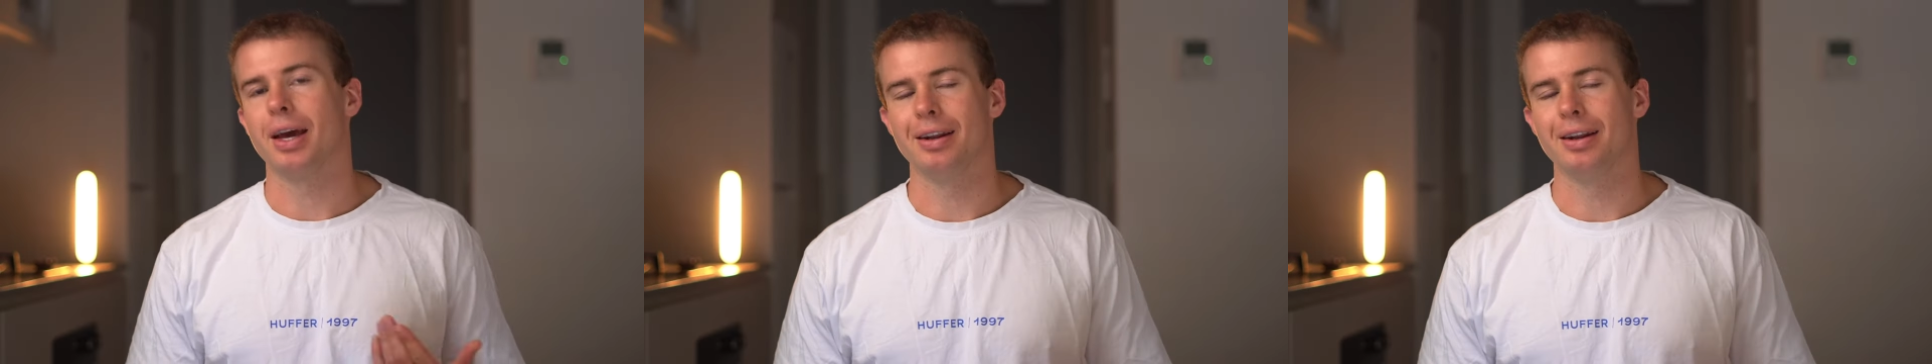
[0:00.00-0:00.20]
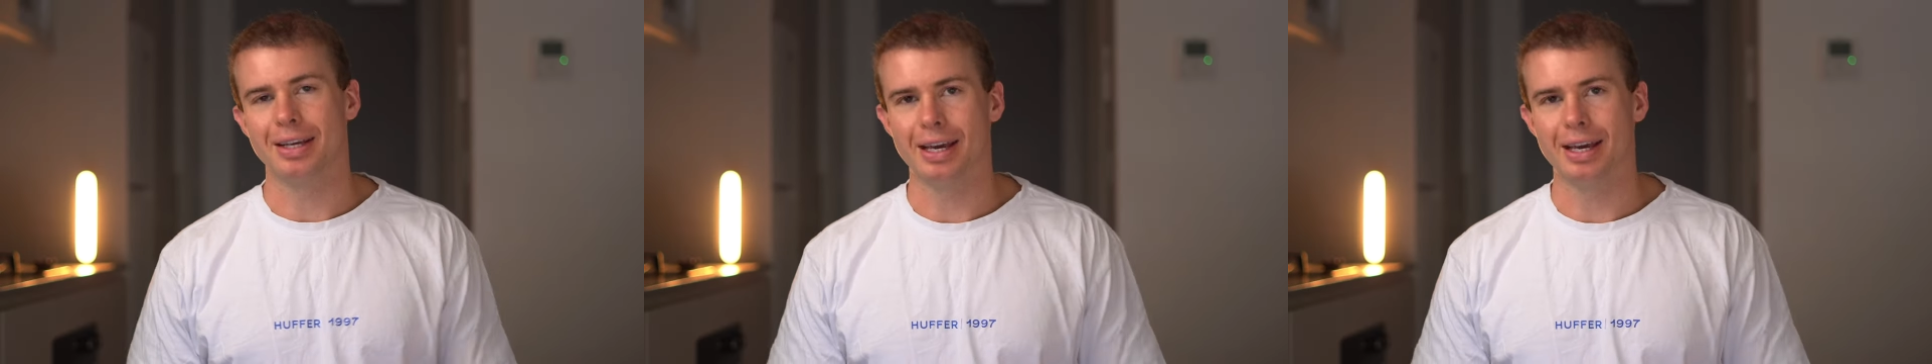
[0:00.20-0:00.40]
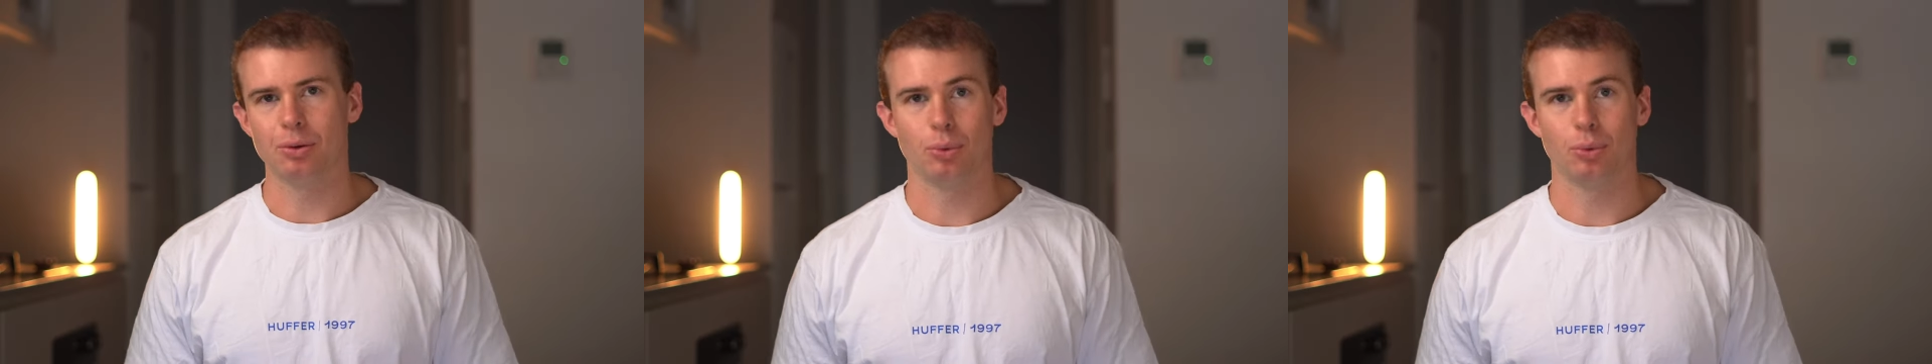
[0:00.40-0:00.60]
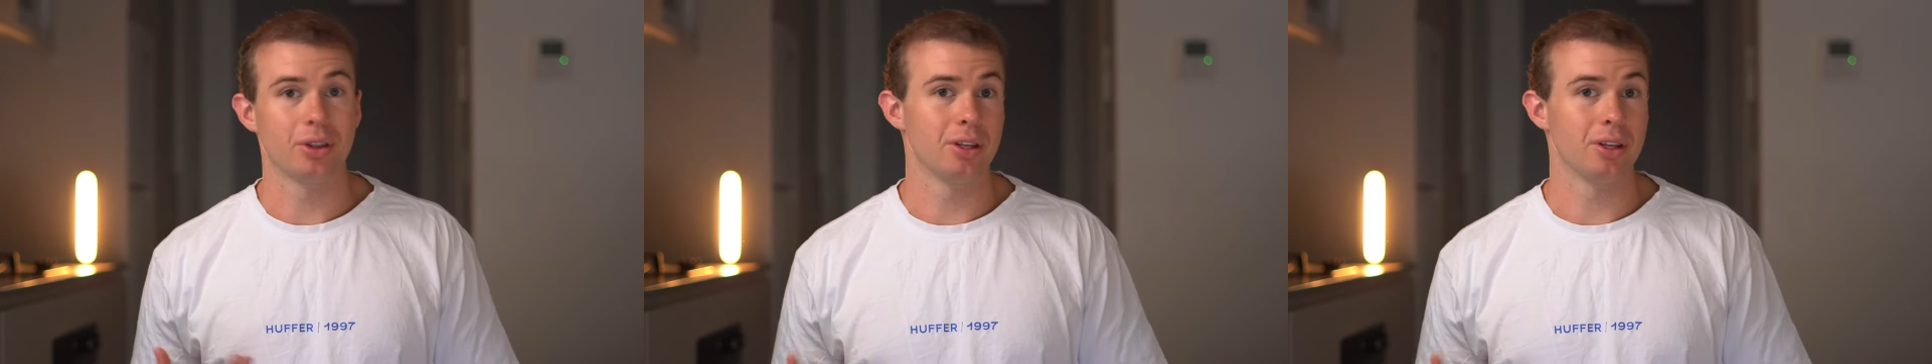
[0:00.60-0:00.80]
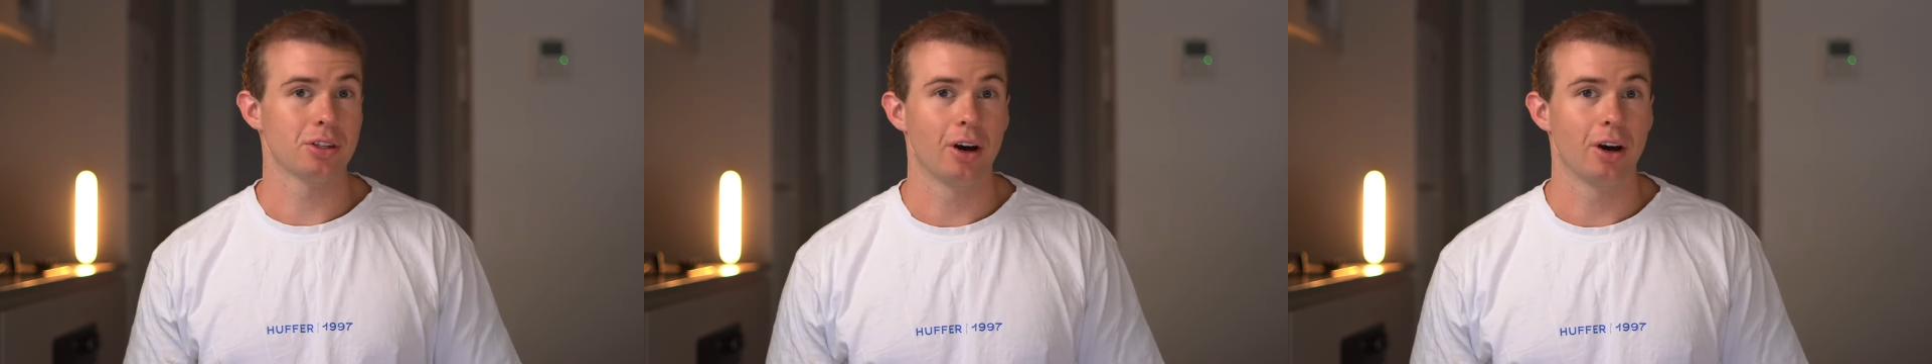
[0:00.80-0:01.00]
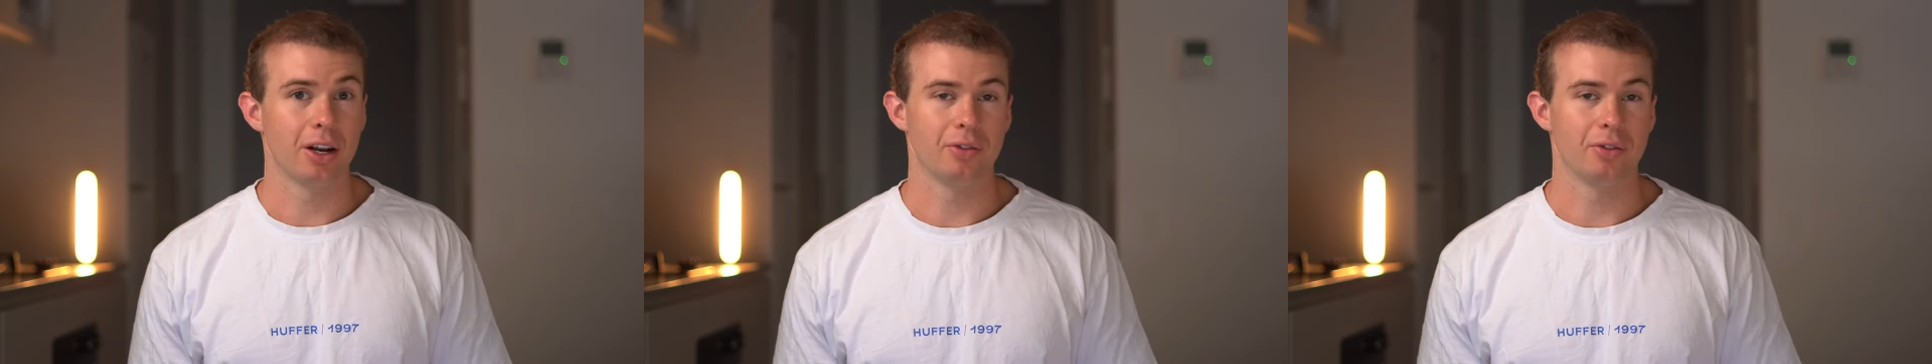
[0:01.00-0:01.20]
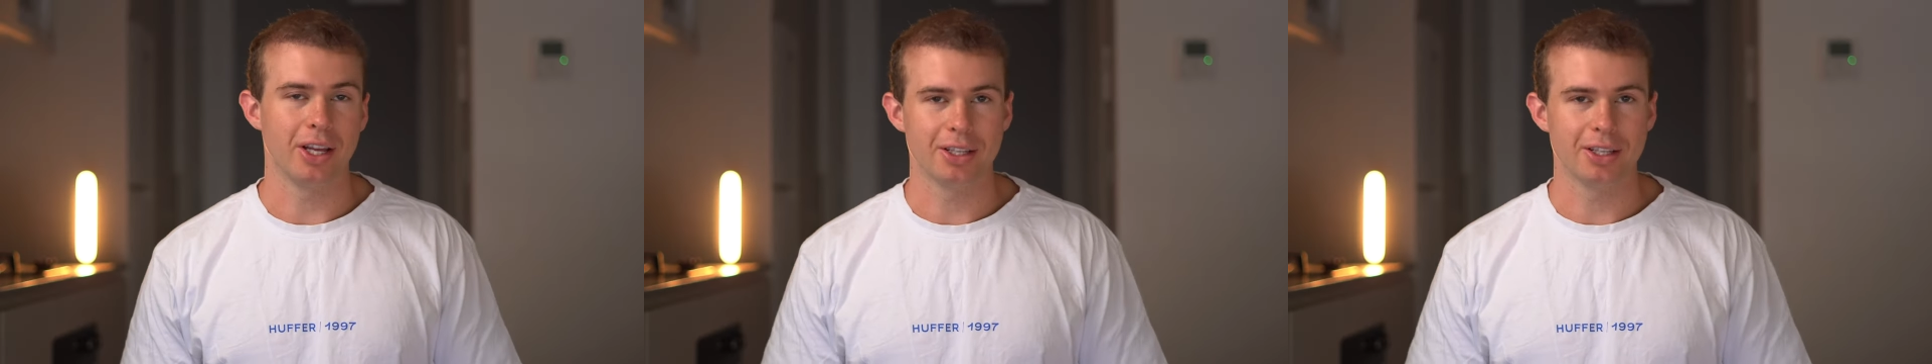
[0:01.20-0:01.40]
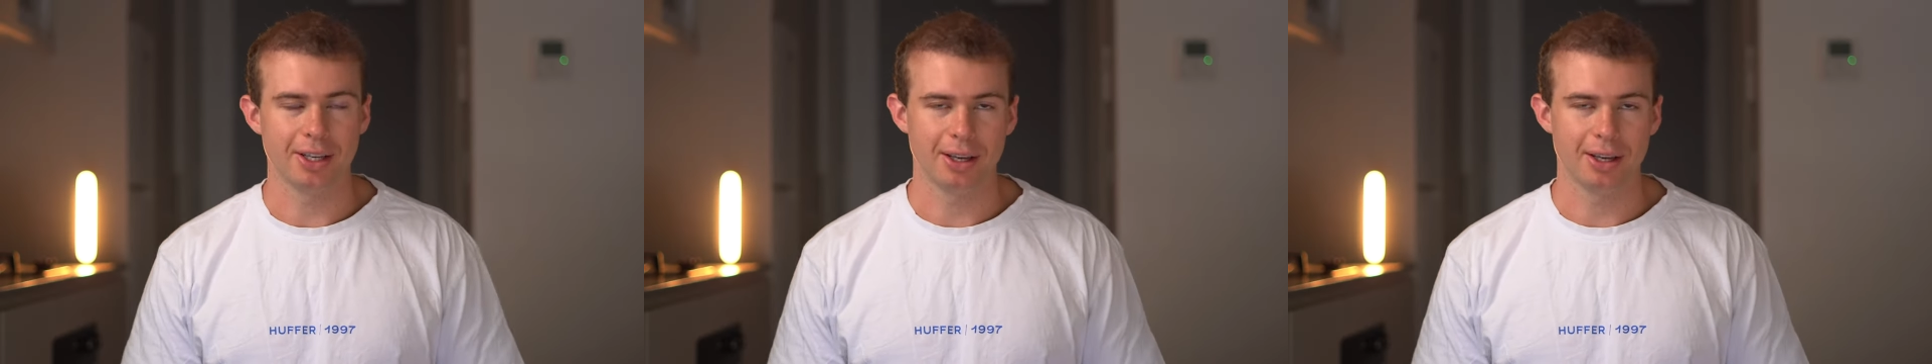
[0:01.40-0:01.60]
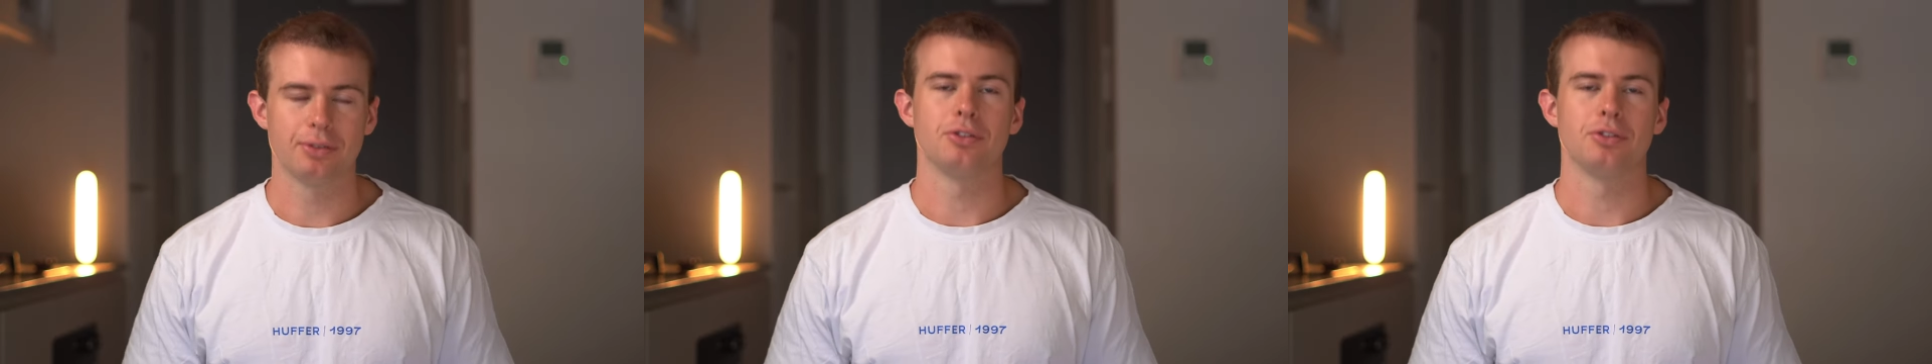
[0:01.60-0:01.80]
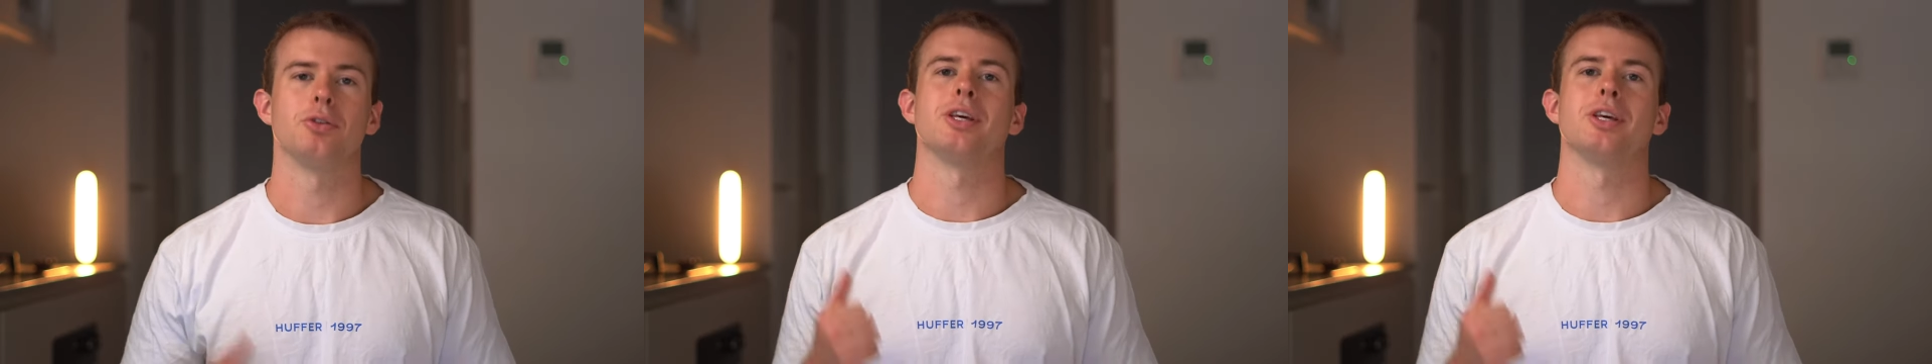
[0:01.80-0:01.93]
and again, with this kind of ETF,